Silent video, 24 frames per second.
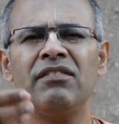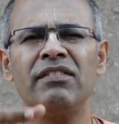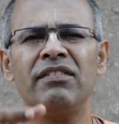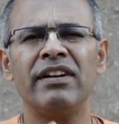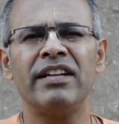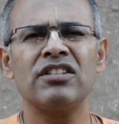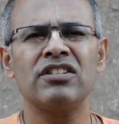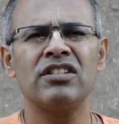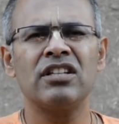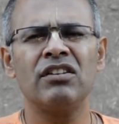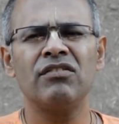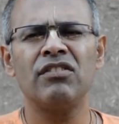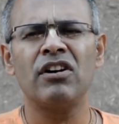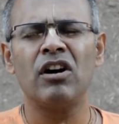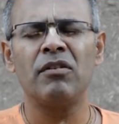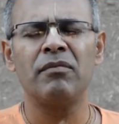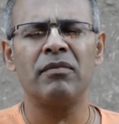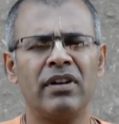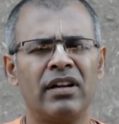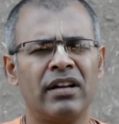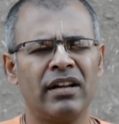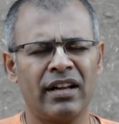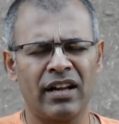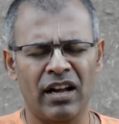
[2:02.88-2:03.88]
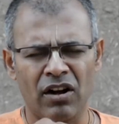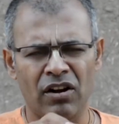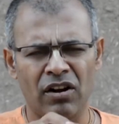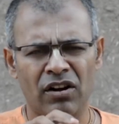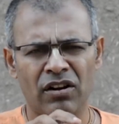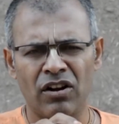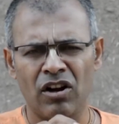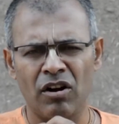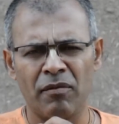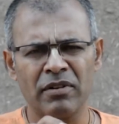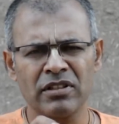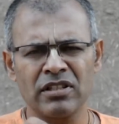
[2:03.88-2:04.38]
Niye Vaishnav,
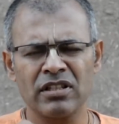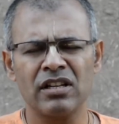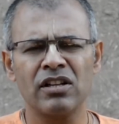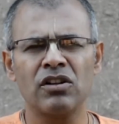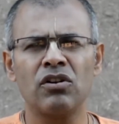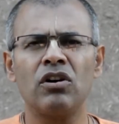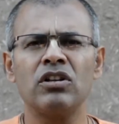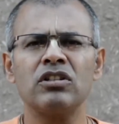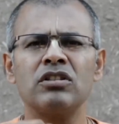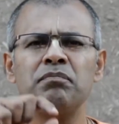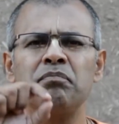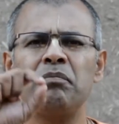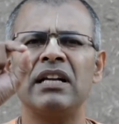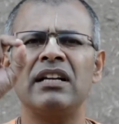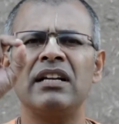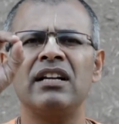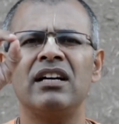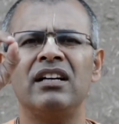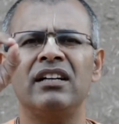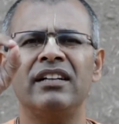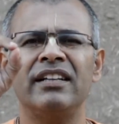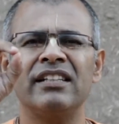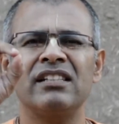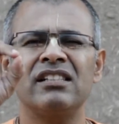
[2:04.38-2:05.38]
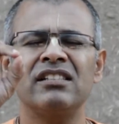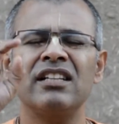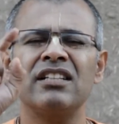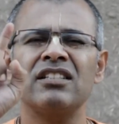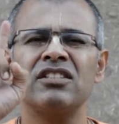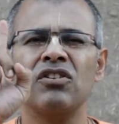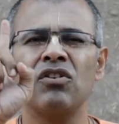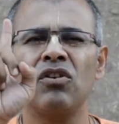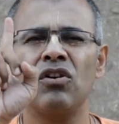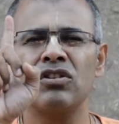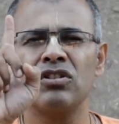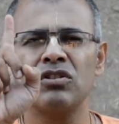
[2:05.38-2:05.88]
how much will it cost? Pana, it will
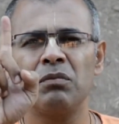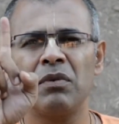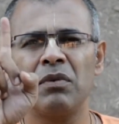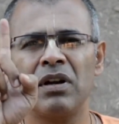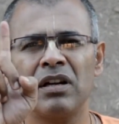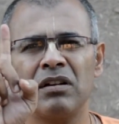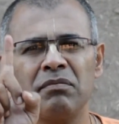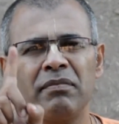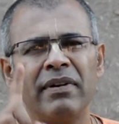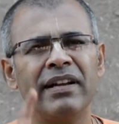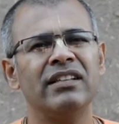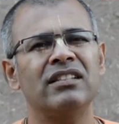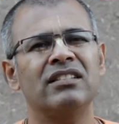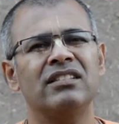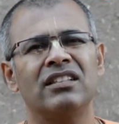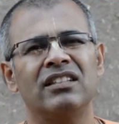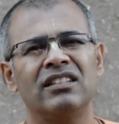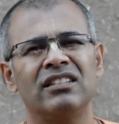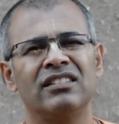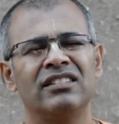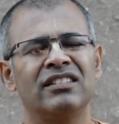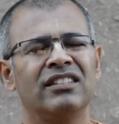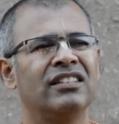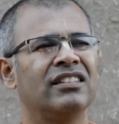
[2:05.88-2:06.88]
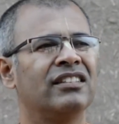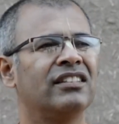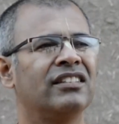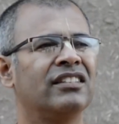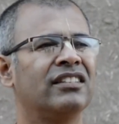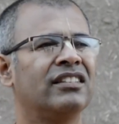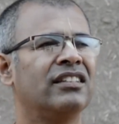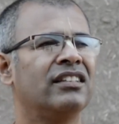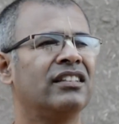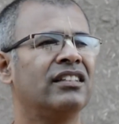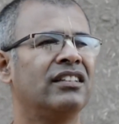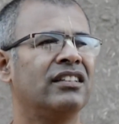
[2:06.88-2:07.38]
just cost 1 paisa.
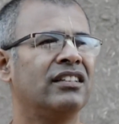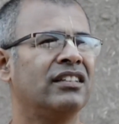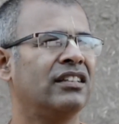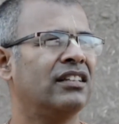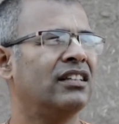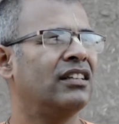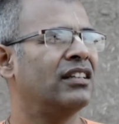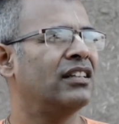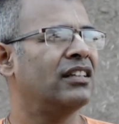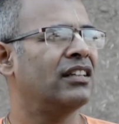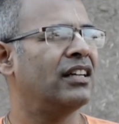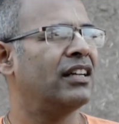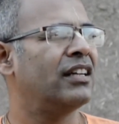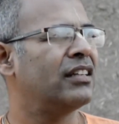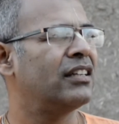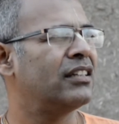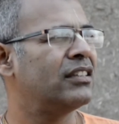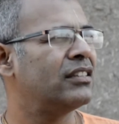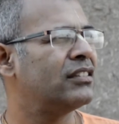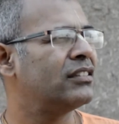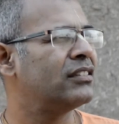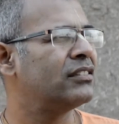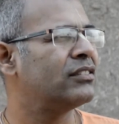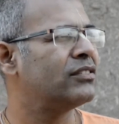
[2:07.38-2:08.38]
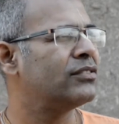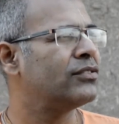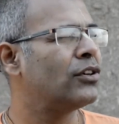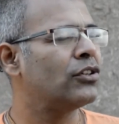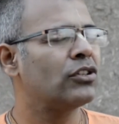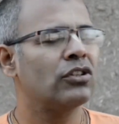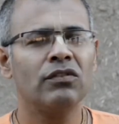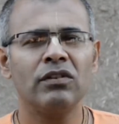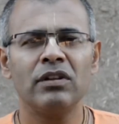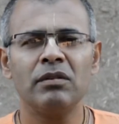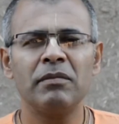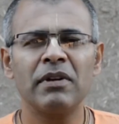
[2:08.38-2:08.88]
And
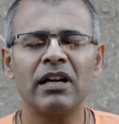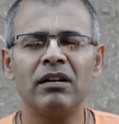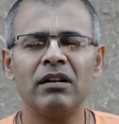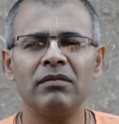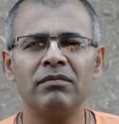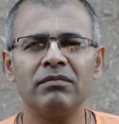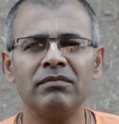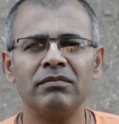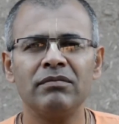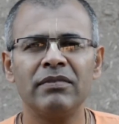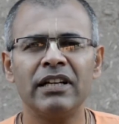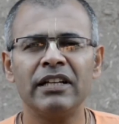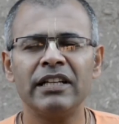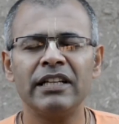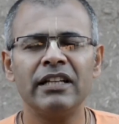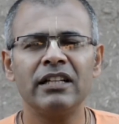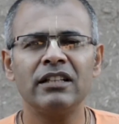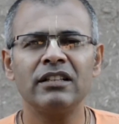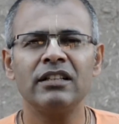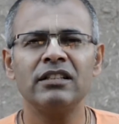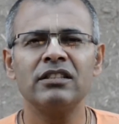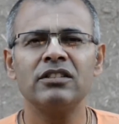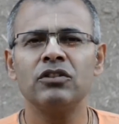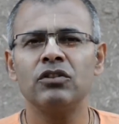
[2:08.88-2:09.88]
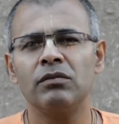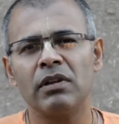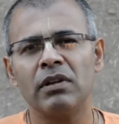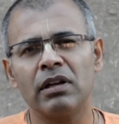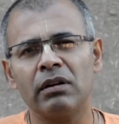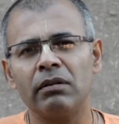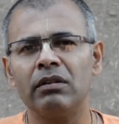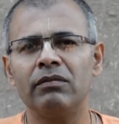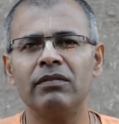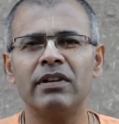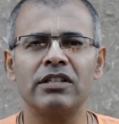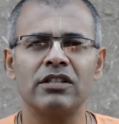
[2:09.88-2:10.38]
what you will become by reading this? You will
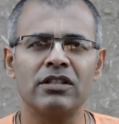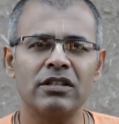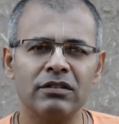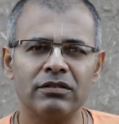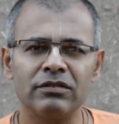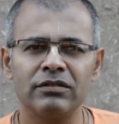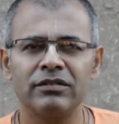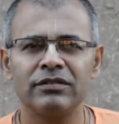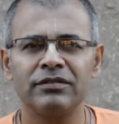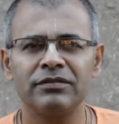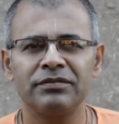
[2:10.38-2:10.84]
become a Vaishnav.